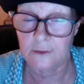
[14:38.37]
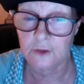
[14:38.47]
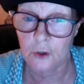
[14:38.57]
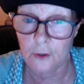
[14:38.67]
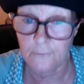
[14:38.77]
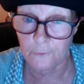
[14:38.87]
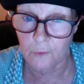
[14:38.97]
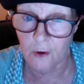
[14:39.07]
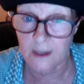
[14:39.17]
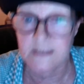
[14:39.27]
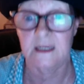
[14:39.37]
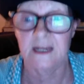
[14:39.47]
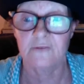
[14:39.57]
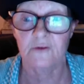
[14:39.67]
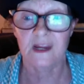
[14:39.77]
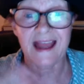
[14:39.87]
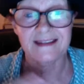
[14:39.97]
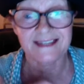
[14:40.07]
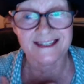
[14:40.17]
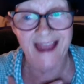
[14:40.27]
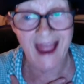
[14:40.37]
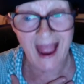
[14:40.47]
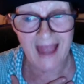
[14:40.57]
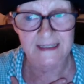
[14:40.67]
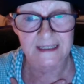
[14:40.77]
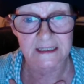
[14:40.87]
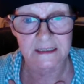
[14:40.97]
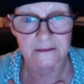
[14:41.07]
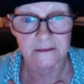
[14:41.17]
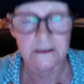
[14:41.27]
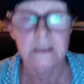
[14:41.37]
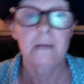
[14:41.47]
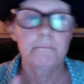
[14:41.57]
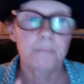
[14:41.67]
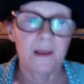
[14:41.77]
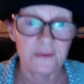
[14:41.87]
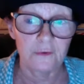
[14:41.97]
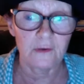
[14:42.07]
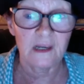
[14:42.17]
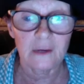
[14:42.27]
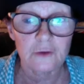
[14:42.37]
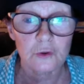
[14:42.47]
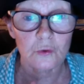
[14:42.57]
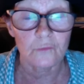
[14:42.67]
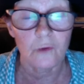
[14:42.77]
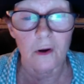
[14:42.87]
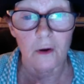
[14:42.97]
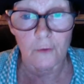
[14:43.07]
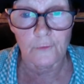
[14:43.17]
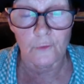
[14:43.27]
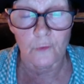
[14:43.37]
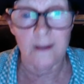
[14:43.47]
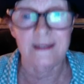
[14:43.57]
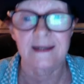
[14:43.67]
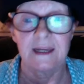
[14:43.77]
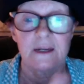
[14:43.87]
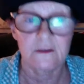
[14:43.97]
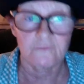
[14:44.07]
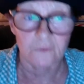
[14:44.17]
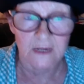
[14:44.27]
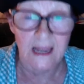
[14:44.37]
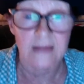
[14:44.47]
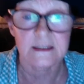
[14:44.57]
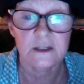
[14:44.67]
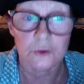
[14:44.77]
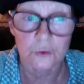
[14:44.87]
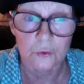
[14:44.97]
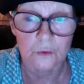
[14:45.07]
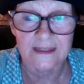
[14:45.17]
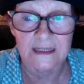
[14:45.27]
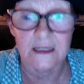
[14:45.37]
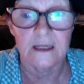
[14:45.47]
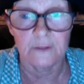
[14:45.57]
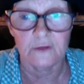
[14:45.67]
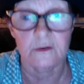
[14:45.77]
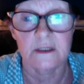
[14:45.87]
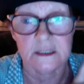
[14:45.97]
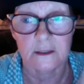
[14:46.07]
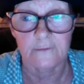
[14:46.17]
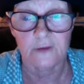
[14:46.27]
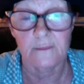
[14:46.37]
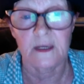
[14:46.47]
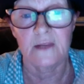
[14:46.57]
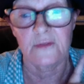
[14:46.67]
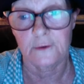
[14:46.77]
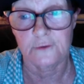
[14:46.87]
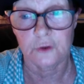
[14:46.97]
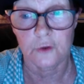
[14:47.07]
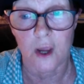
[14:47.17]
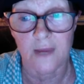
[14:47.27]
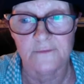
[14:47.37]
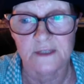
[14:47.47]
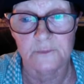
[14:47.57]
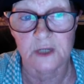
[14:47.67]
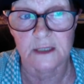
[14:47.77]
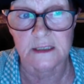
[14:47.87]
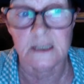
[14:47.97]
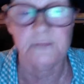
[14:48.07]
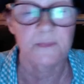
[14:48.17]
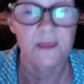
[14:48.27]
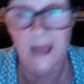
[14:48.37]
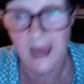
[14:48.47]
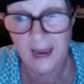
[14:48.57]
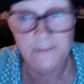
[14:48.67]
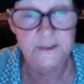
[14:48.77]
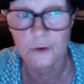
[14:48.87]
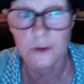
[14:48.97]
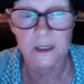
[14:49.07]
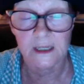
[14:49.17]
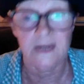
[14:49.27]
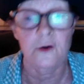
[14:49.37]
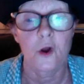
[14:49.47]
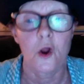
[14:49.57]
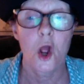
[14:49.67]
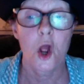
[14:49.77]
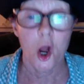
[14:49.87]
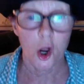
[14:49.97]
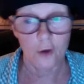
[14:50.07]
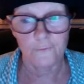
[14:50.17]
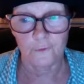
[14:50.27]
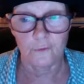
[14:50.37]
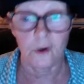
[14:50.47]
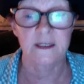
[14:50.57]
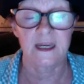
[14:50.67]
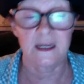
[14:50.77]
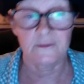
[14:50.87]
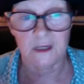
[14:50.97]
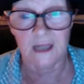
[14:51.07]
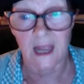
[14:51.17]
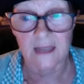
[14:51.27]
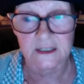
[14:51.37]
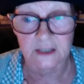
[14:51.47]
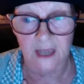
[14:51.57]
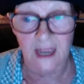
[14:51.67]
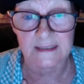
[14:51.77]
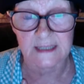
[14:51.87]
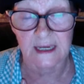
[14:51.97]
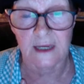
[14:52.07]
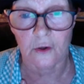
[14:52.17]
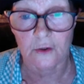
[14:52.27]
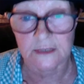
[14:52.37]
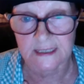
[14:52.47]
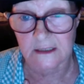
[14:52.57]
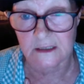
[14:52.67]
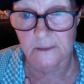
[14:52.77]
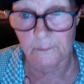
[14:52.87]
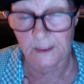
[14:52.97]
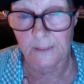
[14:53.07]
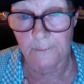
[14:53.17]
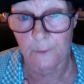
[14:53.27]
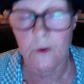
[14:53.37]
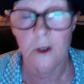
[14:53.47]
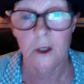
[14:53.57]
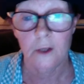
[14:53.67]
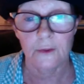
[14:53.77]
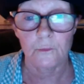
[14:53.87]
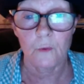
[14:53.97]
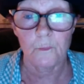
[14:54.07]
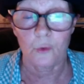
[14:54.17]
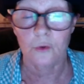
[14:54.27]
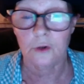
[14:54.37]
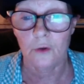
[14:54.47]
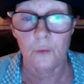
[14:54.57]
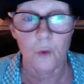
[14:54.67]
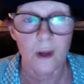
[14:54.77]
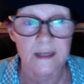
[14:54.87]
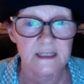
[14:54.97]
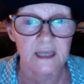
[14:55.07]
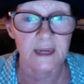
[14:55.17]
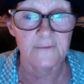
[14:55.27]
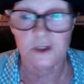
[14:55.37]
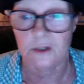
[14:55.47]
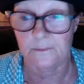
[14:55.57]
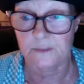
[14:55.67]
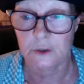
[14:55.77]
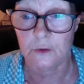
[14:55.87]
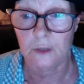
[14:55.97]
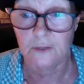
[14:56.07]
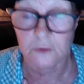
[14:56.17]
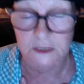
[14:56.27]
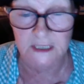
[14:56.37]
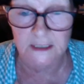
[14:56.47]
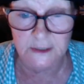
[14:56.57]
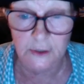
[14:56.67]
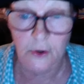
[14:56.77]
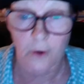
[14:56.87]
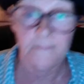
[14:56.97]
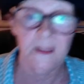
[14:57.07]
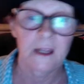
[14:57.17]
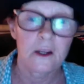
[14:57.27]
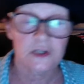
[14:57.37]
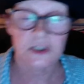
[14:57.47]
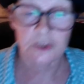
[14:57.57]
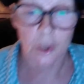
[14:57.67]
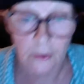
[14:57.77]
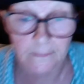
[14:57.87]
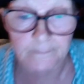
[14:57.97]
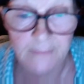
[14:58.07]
to override it in regards to us, but they're allowed to override it in regards to the immigrants that have come in that do not have subject status, but they absolutely cannot override it in regards to us Anglo-Saxon people that were brought on the white slave ships 200 years ago. So